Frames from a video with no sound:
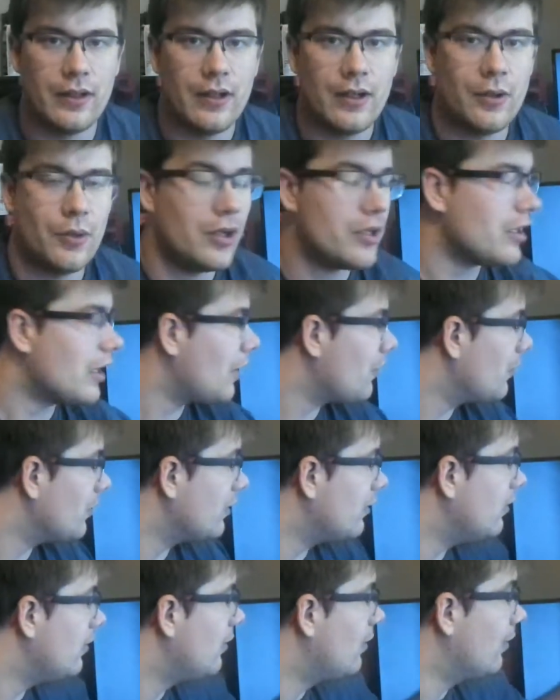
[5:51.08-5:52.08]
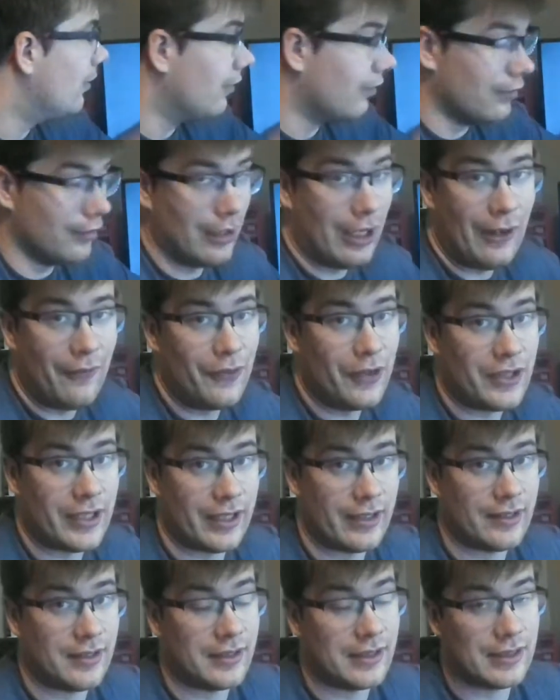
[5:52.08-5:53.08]
which I would love to
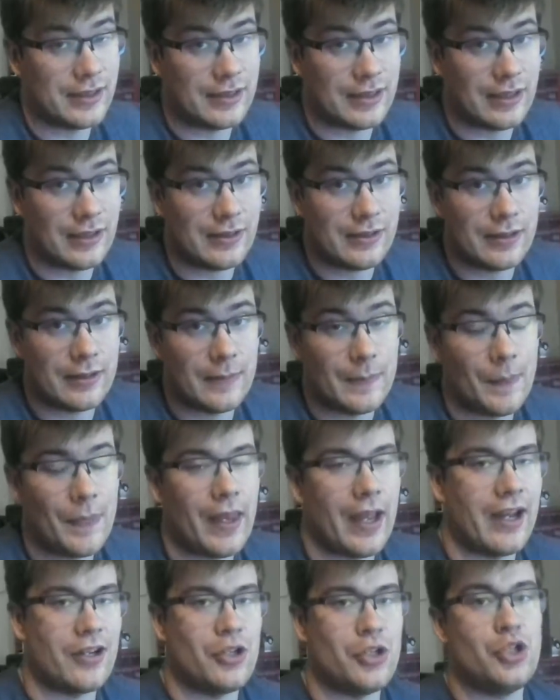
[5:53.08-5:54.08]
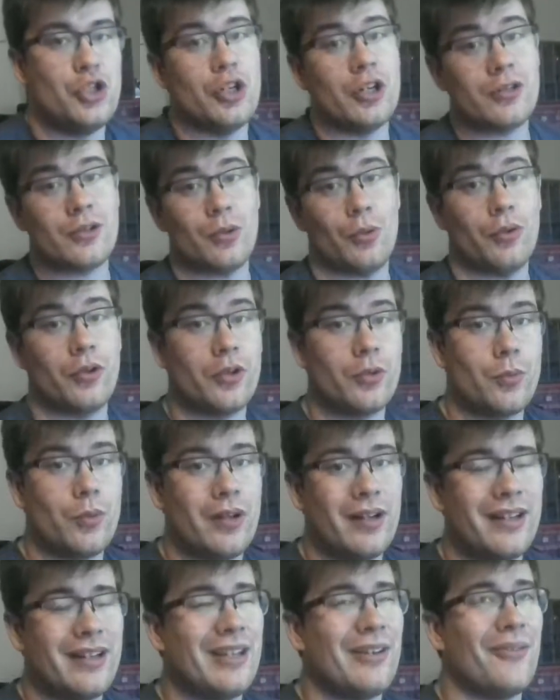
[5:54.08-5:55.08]
test in this system. I just ordered
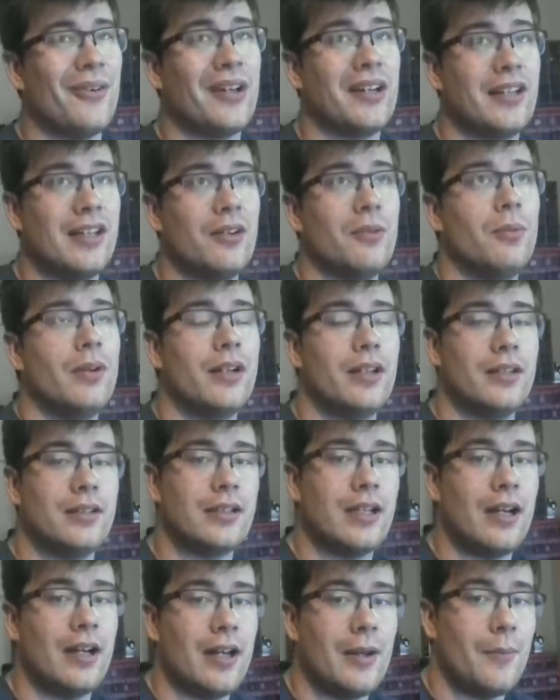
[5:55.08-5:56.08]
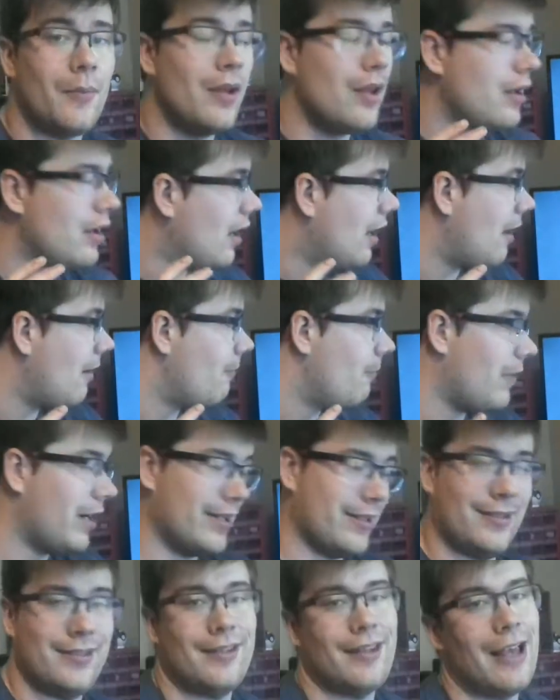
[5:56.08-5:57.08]
one. If I get one in time, I might
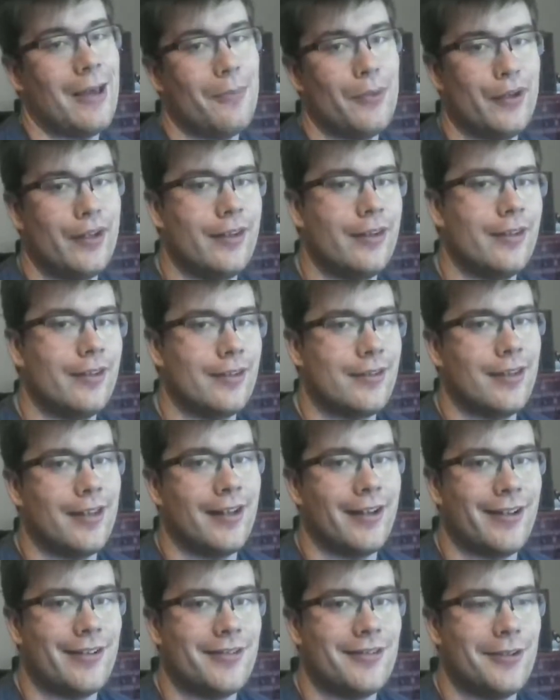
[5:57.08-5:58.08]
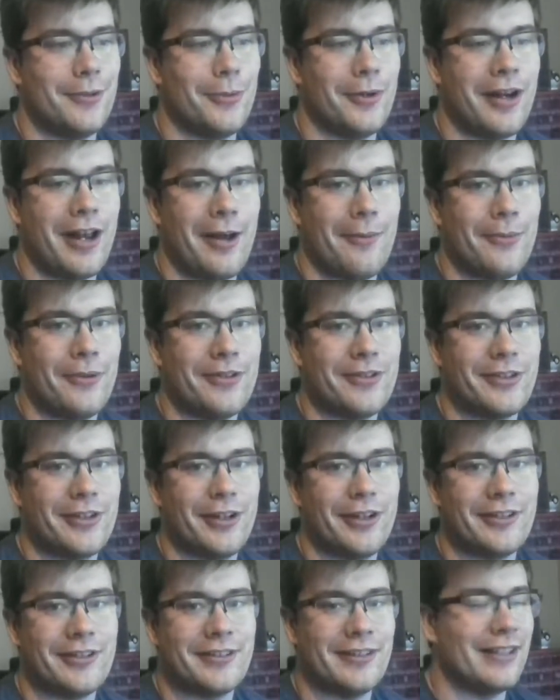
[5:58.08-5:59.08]
slap it in this thing and see what happens,
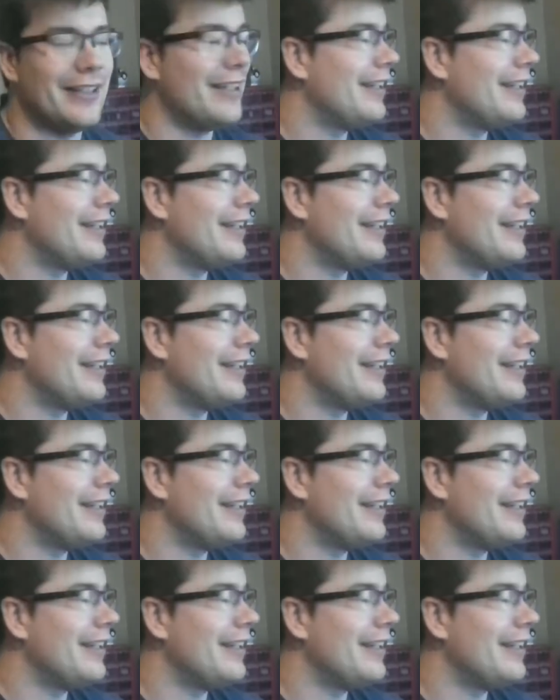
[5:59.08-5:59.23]
honestly.